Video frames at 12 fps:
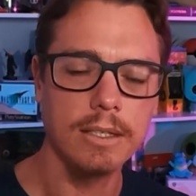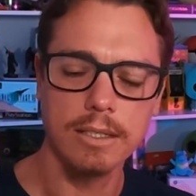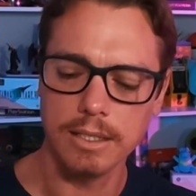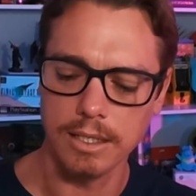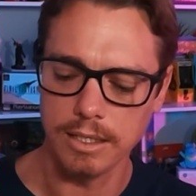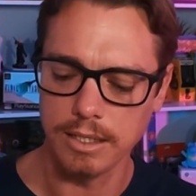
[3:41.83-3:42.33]

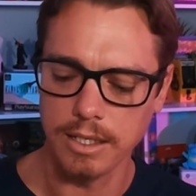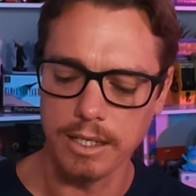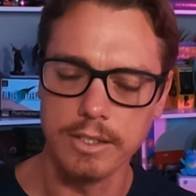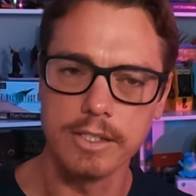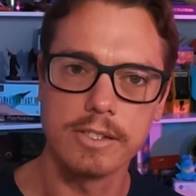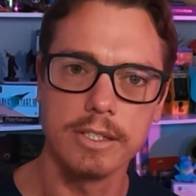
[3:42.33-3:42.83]

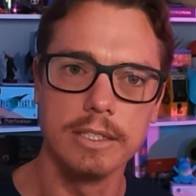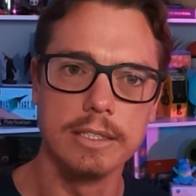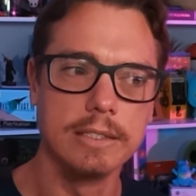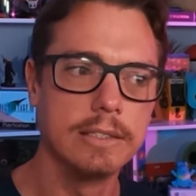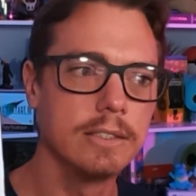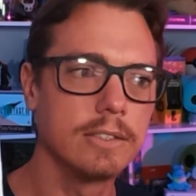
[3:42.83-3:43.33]
And this
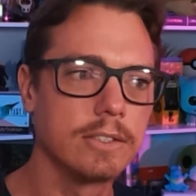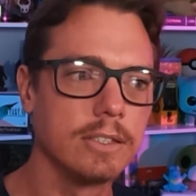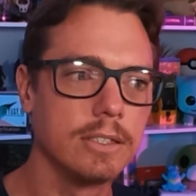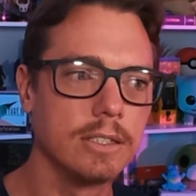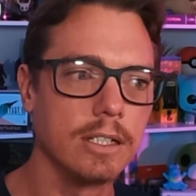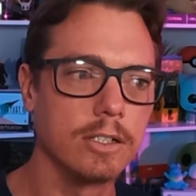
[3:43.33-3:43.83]
is,
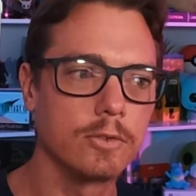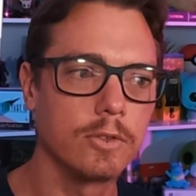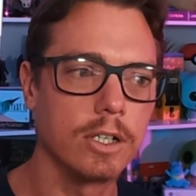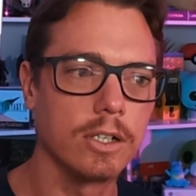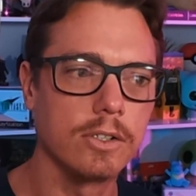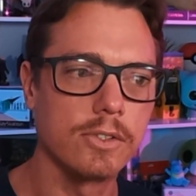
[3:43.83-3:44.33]
as
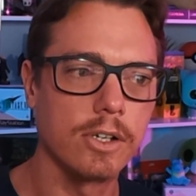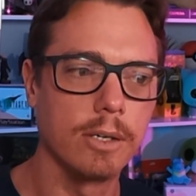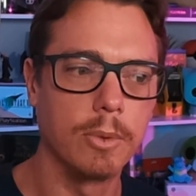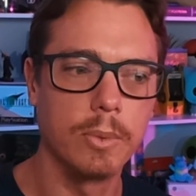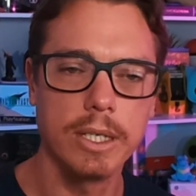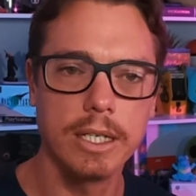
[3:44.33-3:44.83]
far as
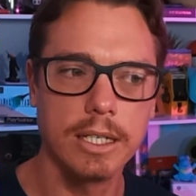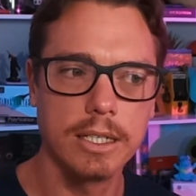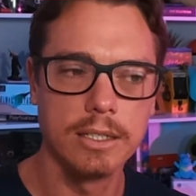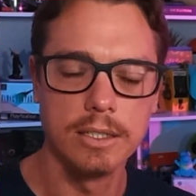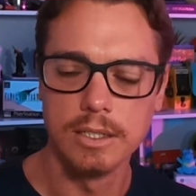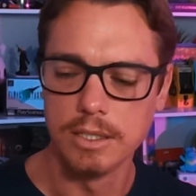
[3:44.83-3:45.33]
I'm aware,
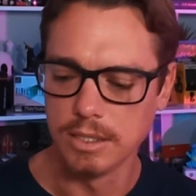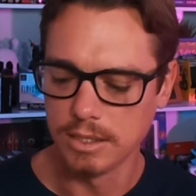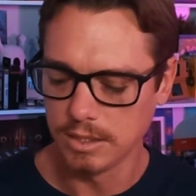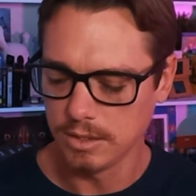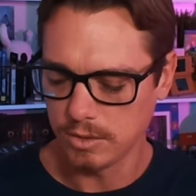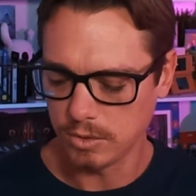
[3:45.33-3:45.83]

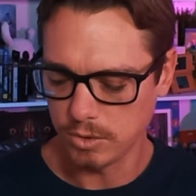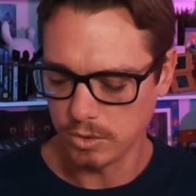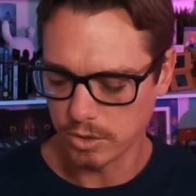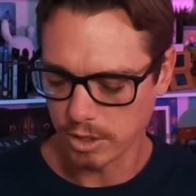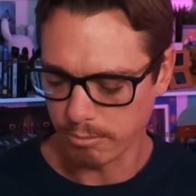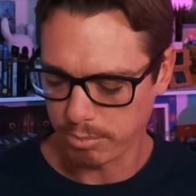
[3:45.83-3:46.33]

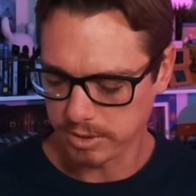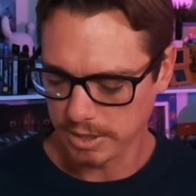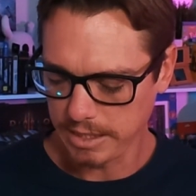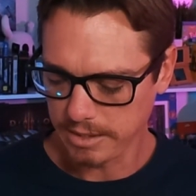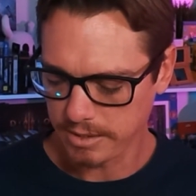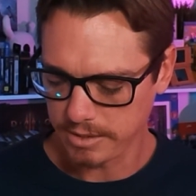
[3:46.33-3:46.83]
all
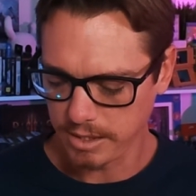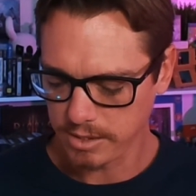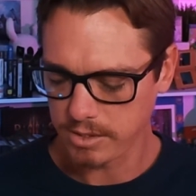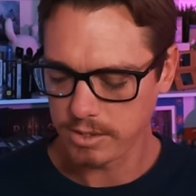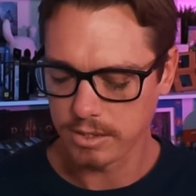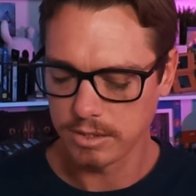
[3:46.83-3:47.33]
complete.
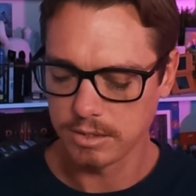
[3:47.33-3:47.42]
Yes.